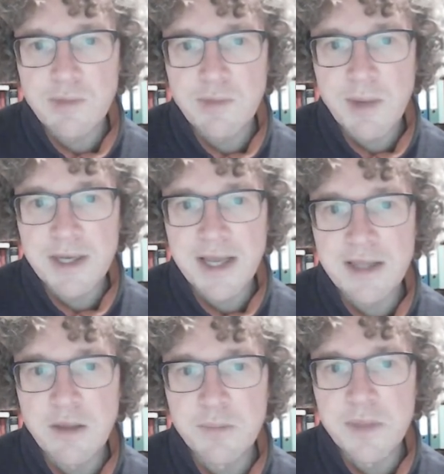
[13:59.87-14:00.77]
we might end
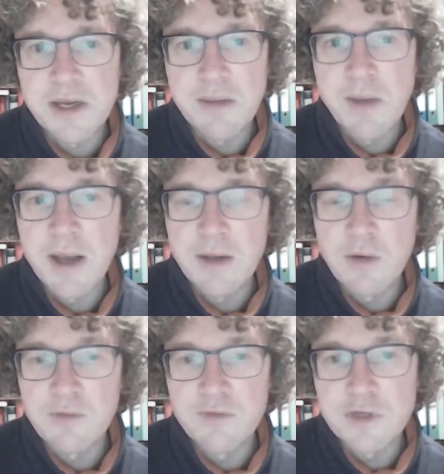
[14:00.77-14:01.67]
up there by
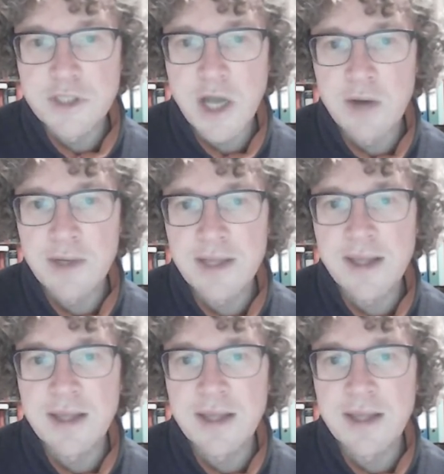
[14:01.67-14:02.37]
going first down and then